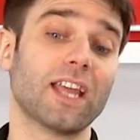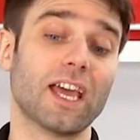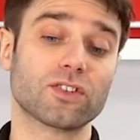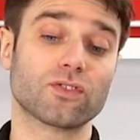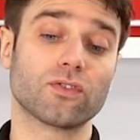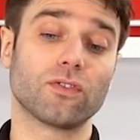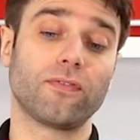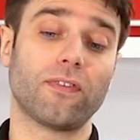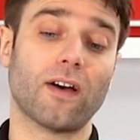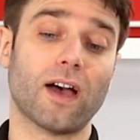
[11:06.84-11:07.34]

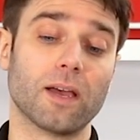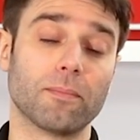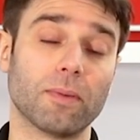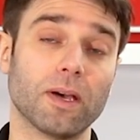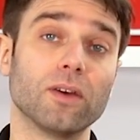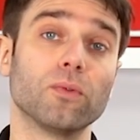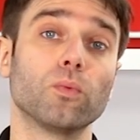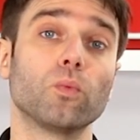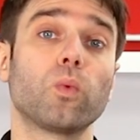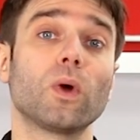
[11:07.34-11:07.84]
natural
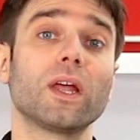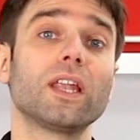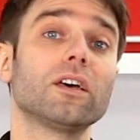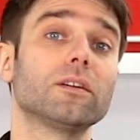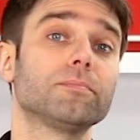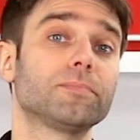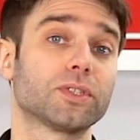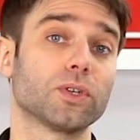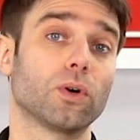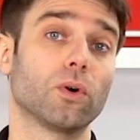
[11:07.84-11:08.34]
fibre, will
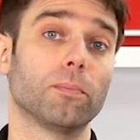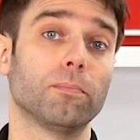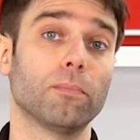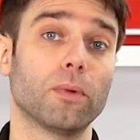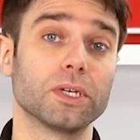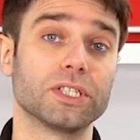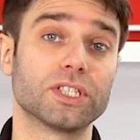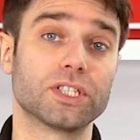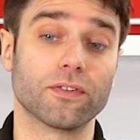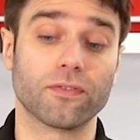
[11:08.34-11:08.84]
absorb
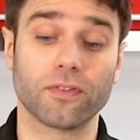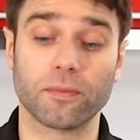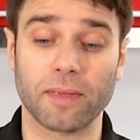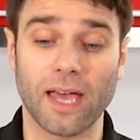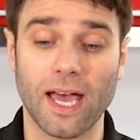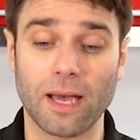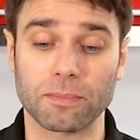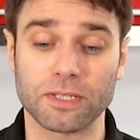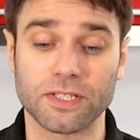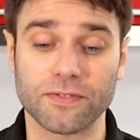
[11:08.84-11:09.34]
moisture from the
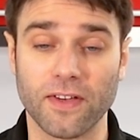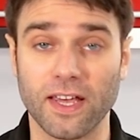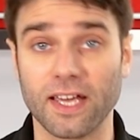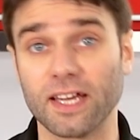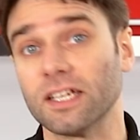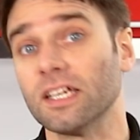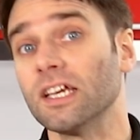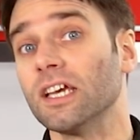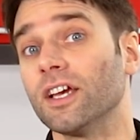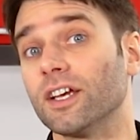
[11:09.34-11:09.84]

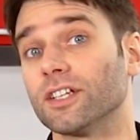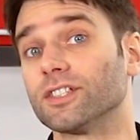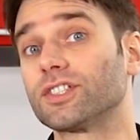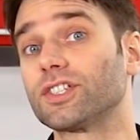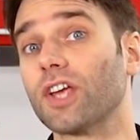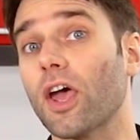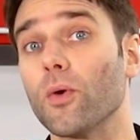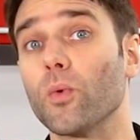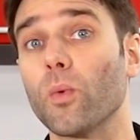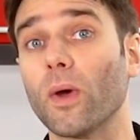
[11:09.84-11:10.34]
atmosphere, and
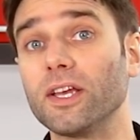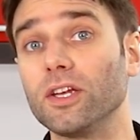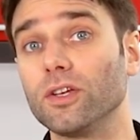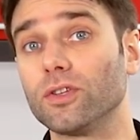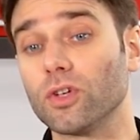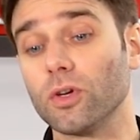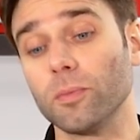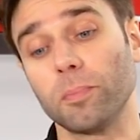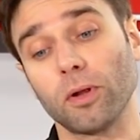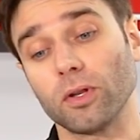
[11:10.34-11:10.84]
so when you
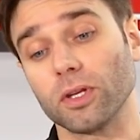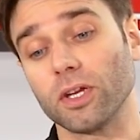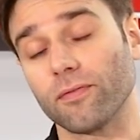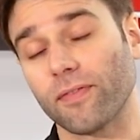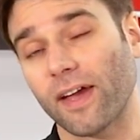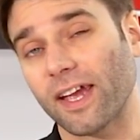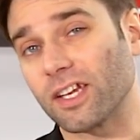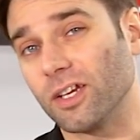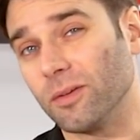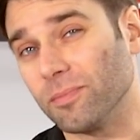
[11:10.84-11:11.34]
do pull your
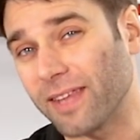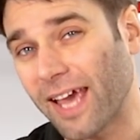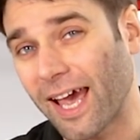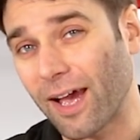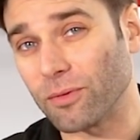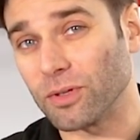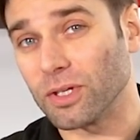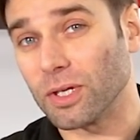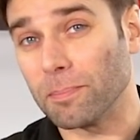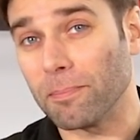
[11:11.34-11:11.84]
vacuum
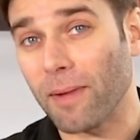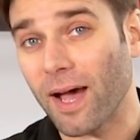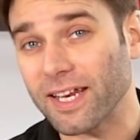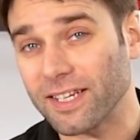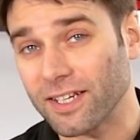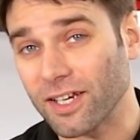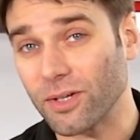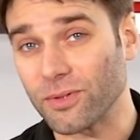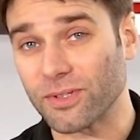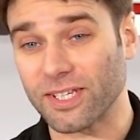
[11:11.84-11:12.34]
down, you
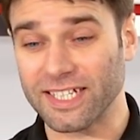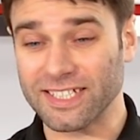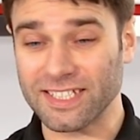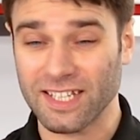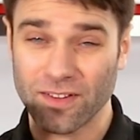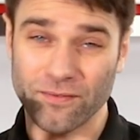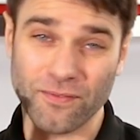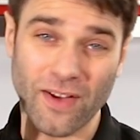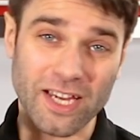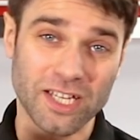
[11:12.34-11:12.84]
might notice
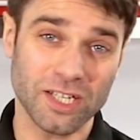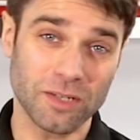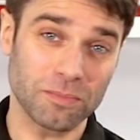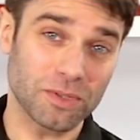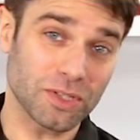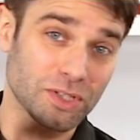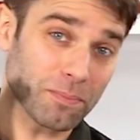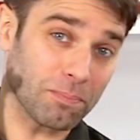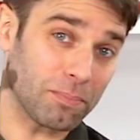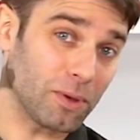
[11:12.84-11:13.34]
that the vacuum
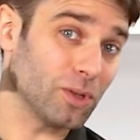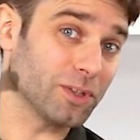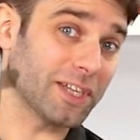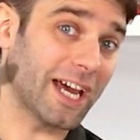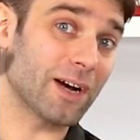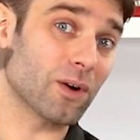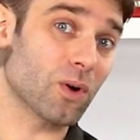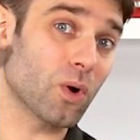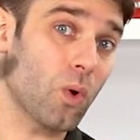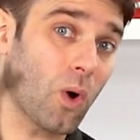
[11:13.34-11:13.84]
doesn't pull
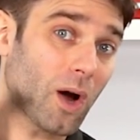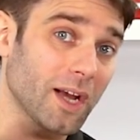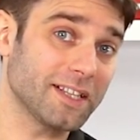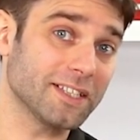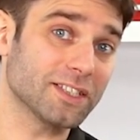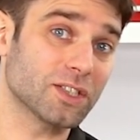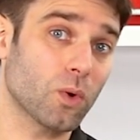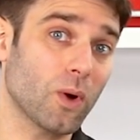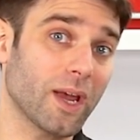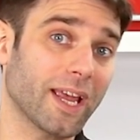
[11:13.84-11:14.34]
down quite
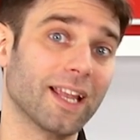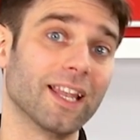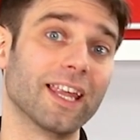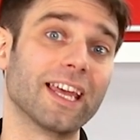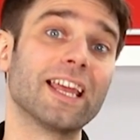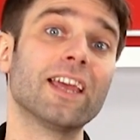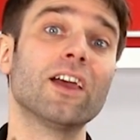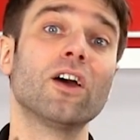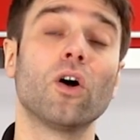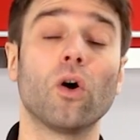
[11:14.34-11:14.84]
as
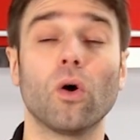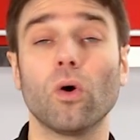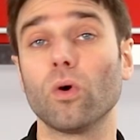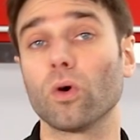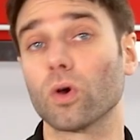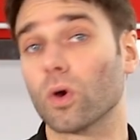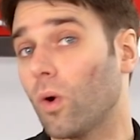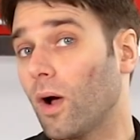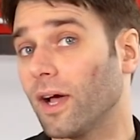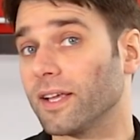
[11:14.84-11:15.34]
quickly
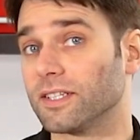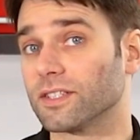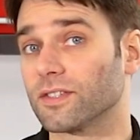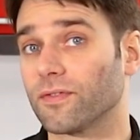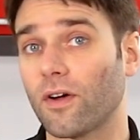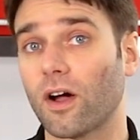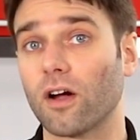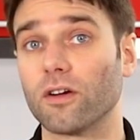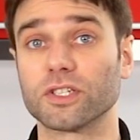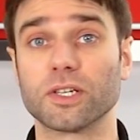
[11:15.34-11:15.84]
or quite as
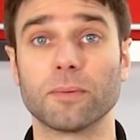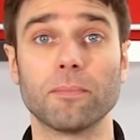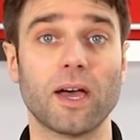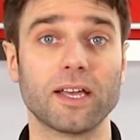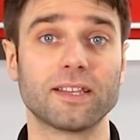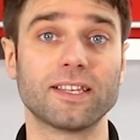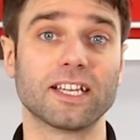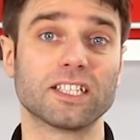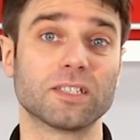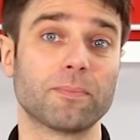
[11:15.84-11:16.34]
far as you
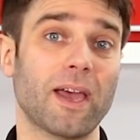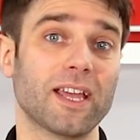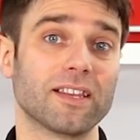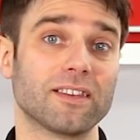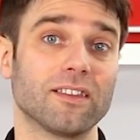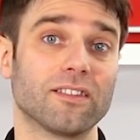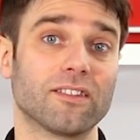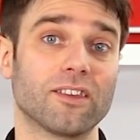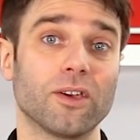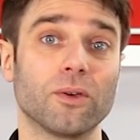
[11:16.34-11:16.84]
might expect
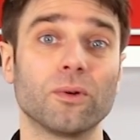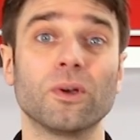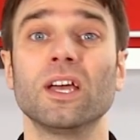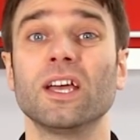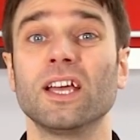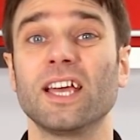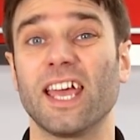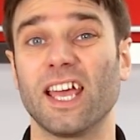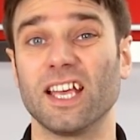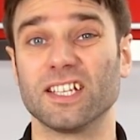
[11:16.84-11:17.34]
it to
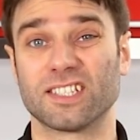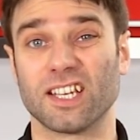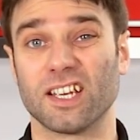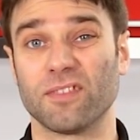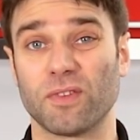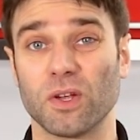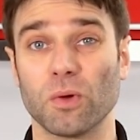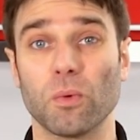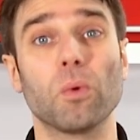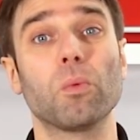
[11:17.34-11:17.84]
as
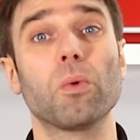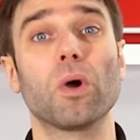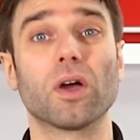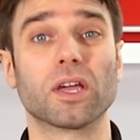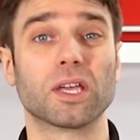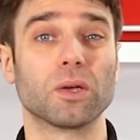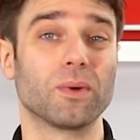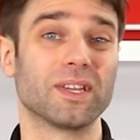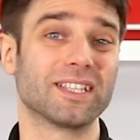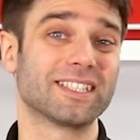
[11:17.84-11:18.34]
if you were
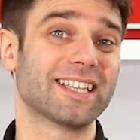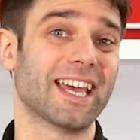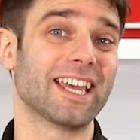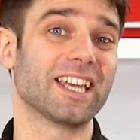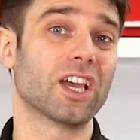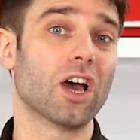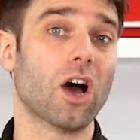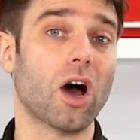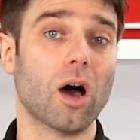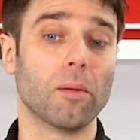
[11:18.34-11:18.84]
working with, say,
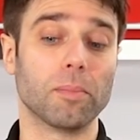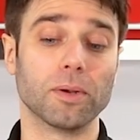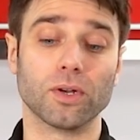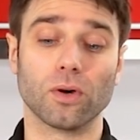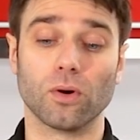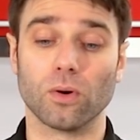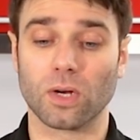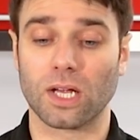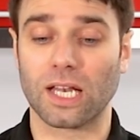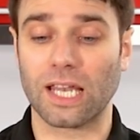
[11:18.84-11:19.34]
carbon
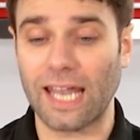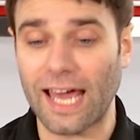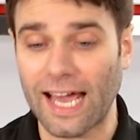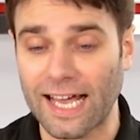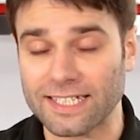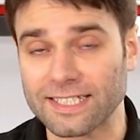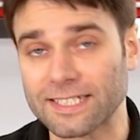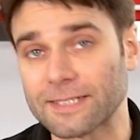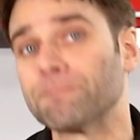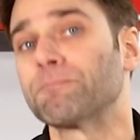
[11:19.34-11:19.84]
or
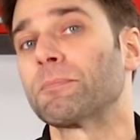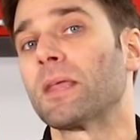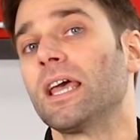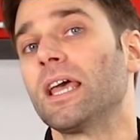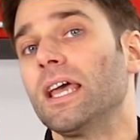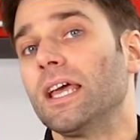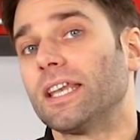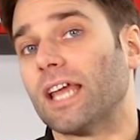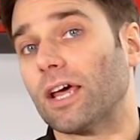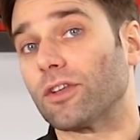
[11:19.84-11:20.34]
glass.
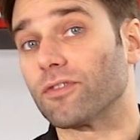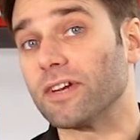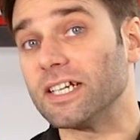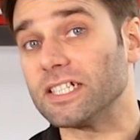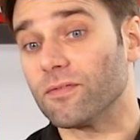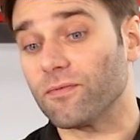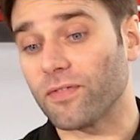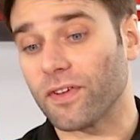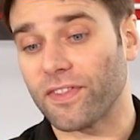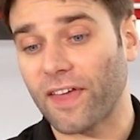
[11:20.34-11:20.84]
Now, the
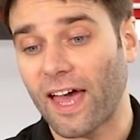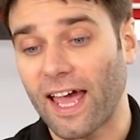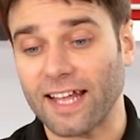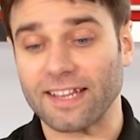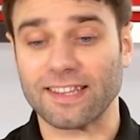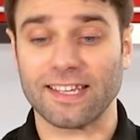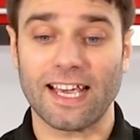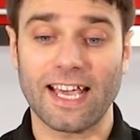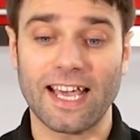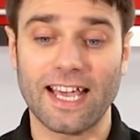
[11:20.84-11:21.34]
reason for
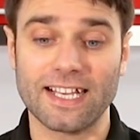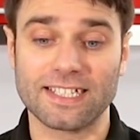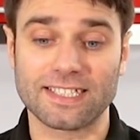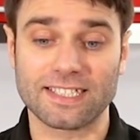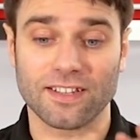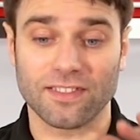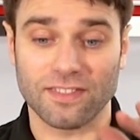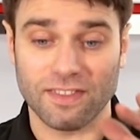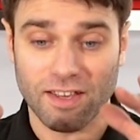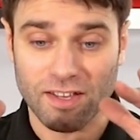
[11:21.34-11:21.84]
that is
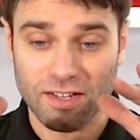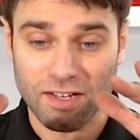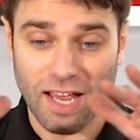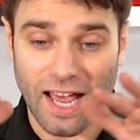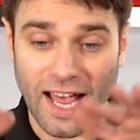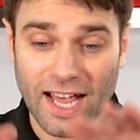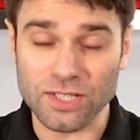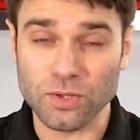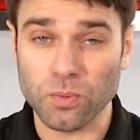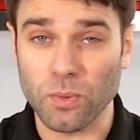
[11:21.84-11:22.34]
that
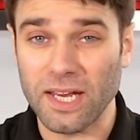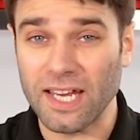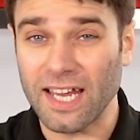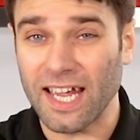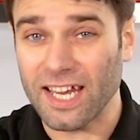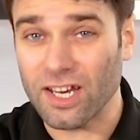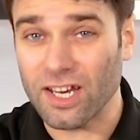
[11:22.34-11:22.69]
as we